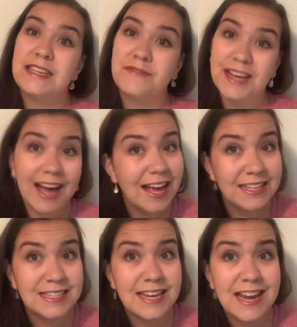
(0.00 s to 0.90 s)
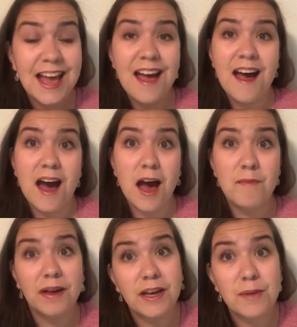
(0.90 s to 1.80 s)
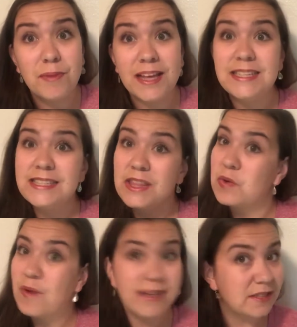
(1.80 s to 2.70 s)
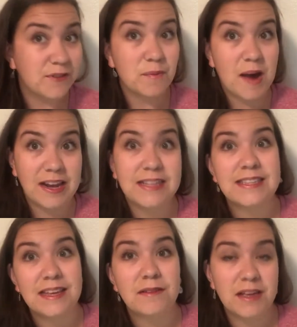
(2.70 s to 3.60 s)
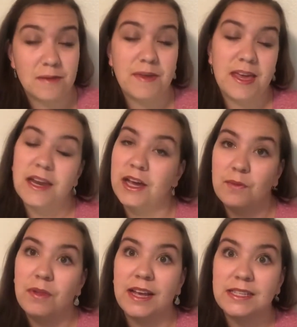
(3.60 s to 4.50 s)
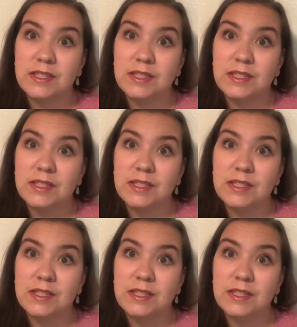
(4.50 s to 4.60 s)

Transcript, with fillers: If the gut is in a good place, then the rest of your body is going to be in a good place.